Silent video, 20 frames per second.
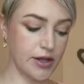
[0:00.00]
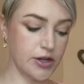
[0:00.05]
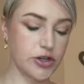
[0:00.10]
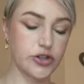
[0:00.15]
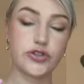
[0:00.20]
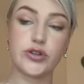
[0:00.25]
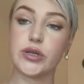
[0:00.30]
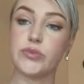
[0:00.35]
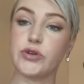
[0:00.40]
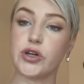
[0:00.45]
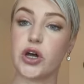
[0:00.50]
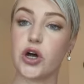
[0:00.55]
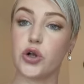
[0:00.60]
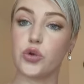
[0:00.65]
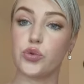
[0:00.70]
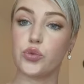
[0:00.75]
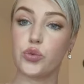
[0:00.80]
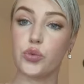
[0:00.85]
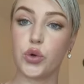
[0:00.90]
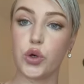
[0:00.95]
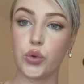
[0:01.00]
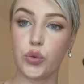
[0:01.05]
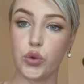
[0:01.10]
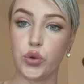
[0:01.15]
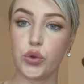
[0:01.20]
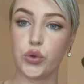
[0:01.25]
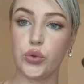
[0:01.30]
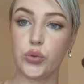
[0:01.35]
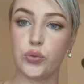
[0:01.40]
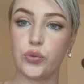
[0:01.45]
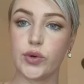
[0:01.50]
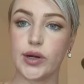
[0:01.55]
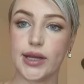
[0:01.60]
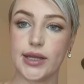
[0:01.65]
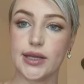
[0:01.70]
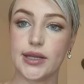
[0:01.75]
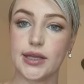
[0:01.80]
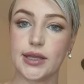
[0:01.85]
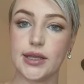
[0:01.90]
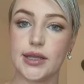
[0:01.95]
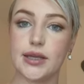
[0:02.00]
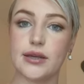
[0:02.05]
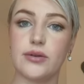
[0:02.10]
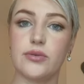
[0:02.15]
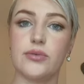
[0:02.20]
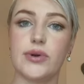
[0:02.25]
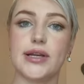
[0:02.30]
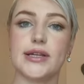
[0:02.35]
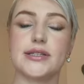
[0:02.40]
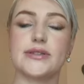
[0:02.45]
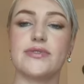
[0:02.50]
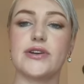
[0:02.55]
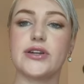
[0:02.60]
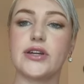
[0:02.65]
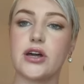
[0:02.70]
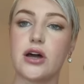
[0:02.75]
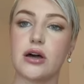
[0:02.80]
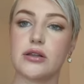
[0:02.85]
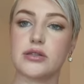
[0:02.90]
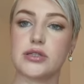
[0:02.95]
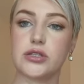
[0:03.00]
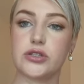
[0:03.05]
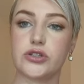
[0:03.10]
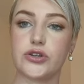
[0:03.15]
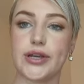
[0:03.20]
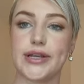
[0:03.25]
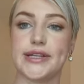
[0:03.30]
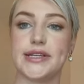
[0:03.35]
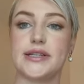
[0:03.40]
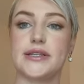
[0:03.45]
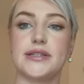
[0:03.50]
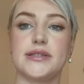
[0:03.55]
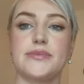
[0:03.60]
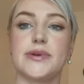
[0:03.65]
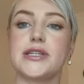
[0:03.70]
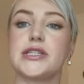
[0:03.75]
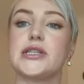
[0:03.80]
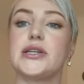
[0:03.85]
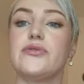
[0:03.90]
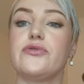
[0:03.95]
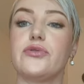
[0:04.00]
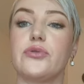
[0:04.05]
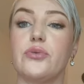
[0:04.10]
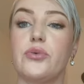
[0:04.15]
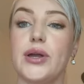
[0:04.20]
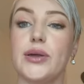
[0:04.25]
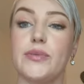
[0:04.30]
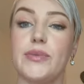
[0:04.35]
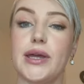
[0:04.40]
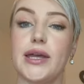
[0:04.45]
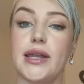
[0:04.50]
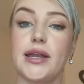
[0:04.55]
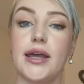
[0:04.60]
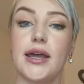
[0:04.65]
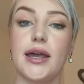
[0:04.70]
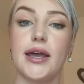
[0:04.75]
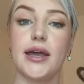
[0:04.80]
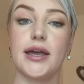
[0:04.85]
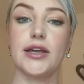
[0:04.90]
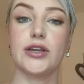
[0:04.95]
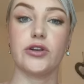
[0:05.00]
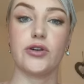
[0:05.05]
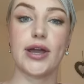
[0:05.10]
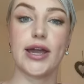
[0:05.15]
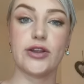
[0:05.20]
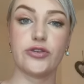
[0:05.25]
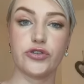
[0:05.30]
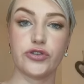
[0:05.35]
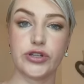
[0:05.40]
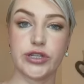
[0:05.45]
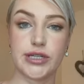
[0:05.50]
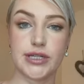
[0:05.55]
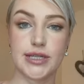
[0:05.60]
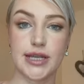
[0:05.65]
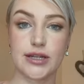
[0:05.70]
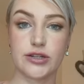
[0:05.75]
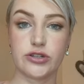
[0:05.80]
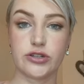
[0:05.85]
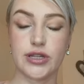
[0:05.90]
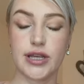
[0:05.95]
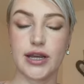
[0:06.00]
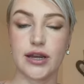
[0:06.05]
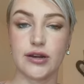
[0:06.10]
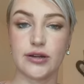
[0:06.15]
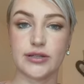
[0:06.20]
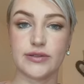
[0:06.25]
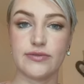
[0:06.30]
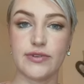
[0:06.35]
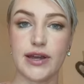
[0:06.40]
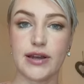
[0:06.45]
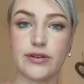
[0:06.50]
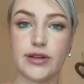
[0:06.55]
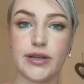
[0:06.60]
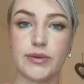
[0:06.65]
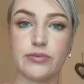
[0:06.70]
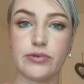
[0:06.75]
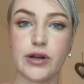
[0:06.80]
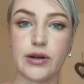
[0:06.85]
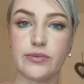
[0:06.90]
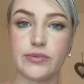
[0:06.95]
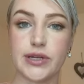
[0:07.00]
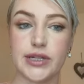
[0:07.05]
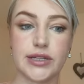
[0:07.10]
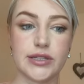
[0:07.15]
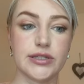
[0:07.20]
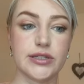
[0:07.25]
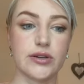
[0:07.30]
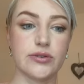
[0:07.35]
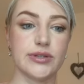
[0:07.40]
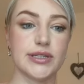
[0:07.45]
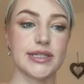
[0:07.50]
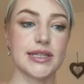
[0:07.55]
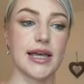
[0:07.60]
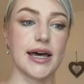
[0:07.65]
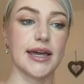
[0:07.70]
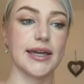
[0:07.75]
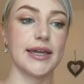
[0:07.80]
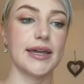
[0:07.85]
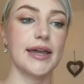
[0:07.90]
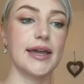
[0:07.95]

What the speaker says: treatment called womb Reiki, where it's very concentrated, especially for women. Your energy center there is very prominent, so it's like